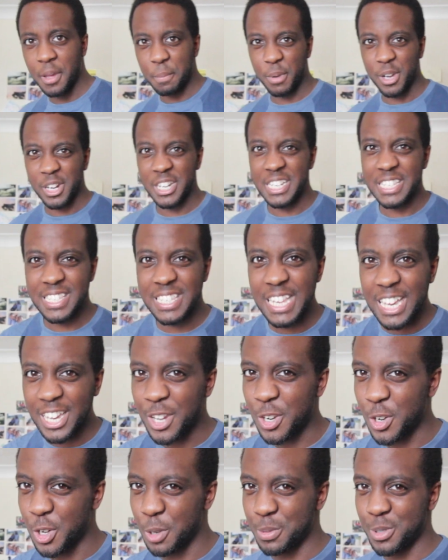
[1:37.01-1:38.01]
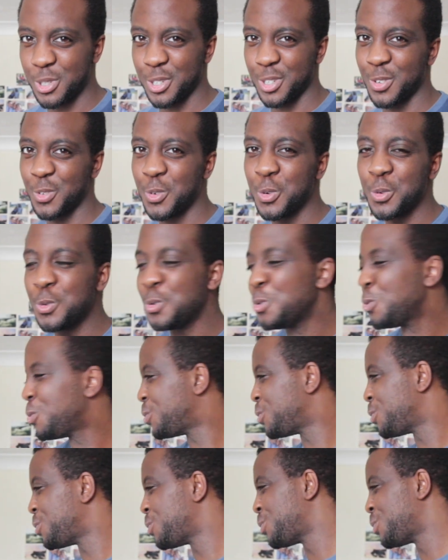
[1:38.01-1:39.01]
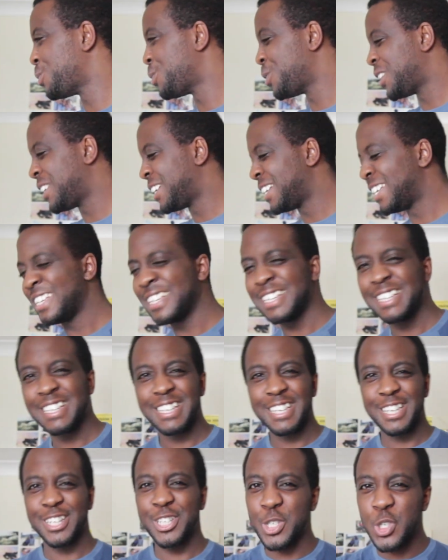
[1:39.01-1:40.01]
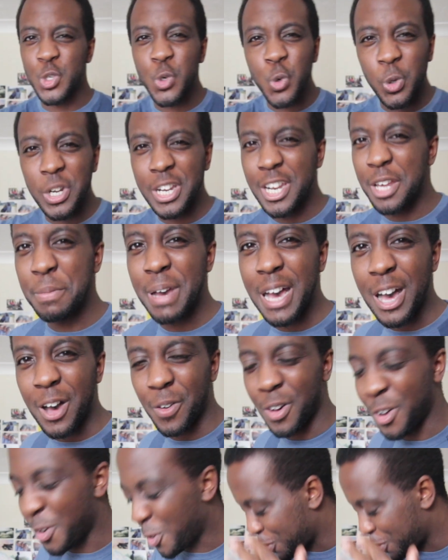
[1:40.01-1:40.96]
But the second option, whoo. Just calling them out.